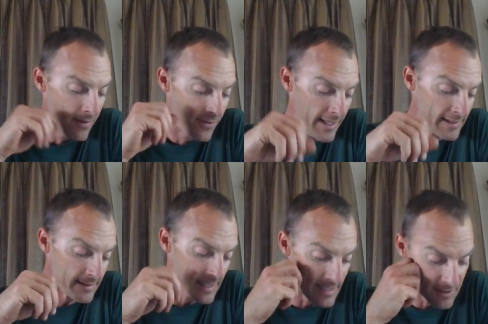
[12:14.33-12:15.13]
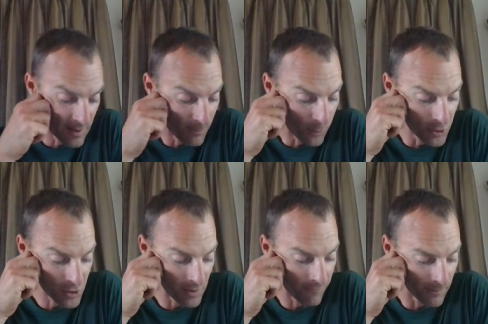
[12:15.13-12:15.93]
this is the
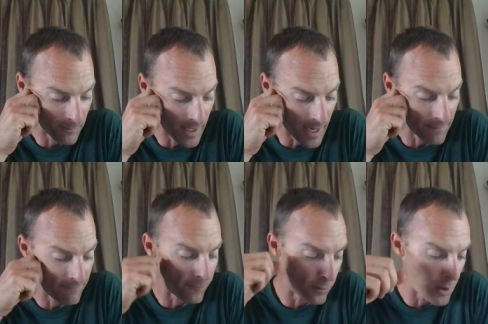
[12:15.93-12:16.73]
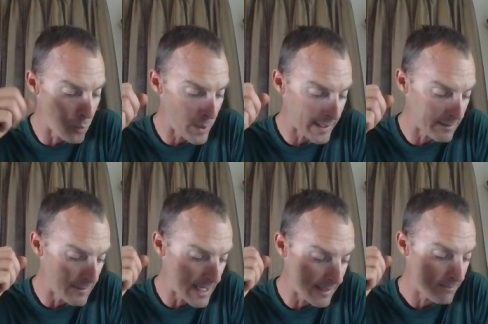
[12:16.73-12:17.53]
portion from God for a wicked
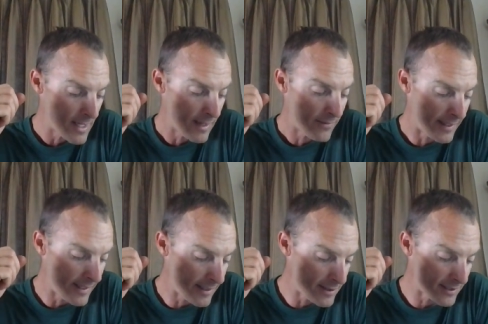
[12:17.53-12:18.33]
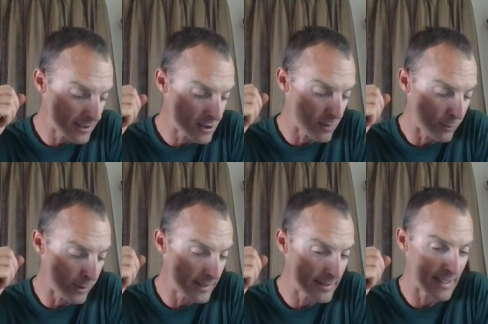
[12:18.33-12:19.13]
man, the heritage
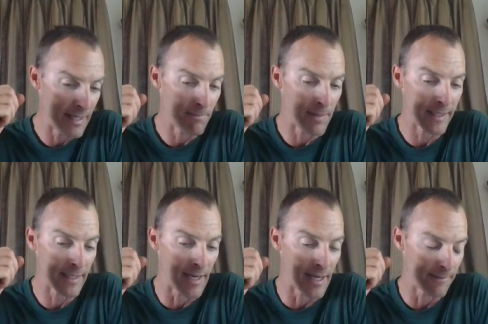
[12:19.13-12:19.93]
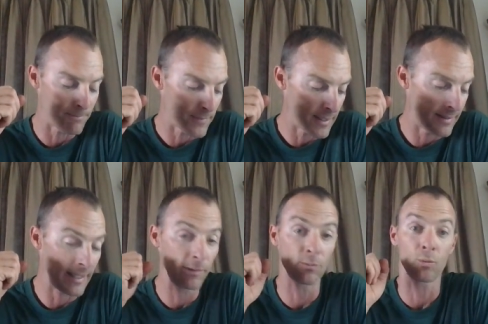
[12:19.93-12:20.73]
appointed to him by God. And
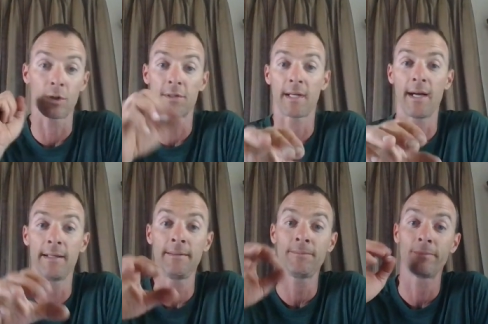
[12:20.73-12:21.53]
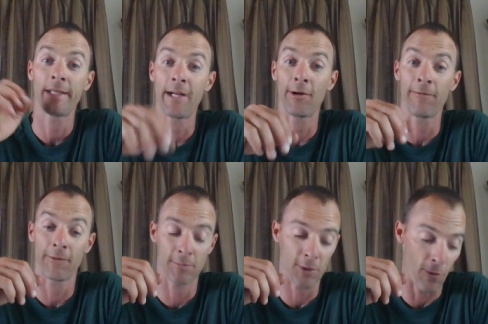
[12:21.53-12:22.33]
then we're done hearing
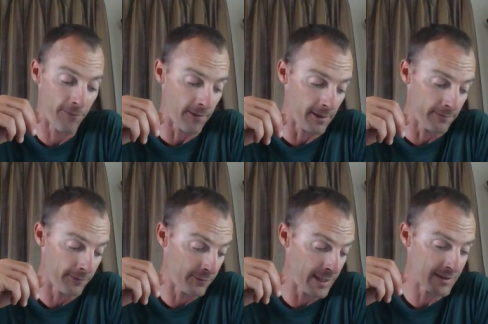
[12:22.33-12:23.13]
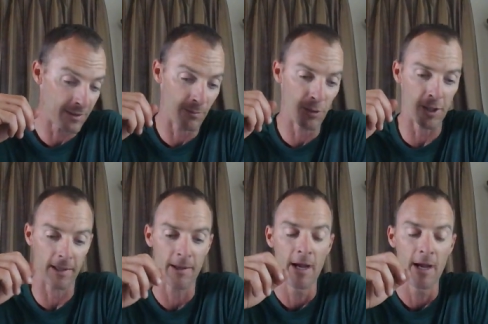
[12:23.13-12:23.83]
from Zophar for the rest of the book.